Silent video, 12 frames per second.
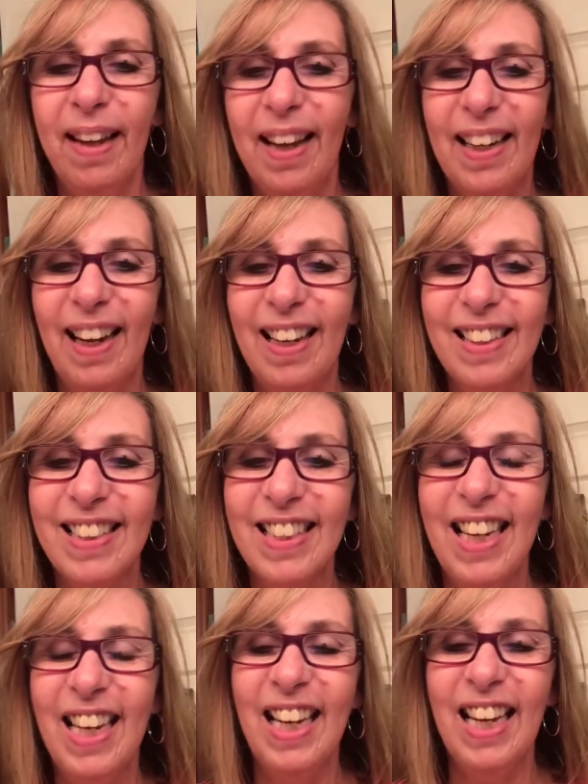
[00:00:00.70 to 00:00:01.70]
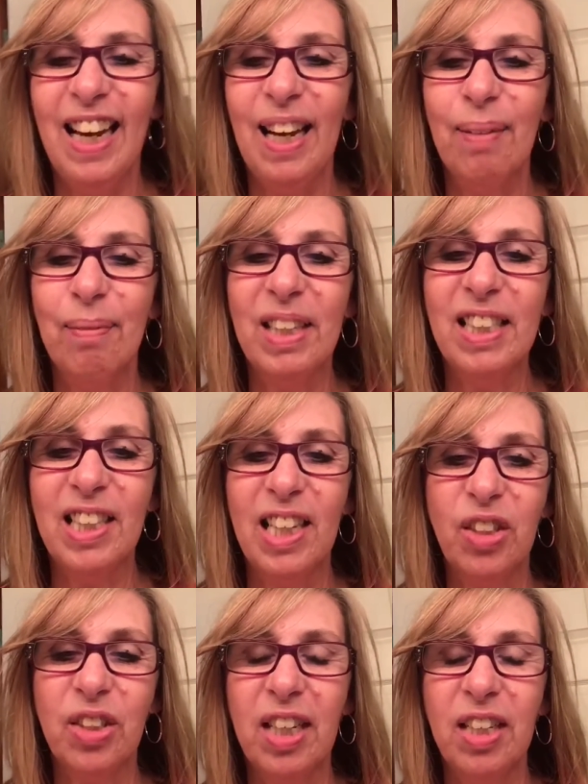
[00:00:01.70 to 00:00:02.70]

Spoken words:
Hi guys, it's Angela.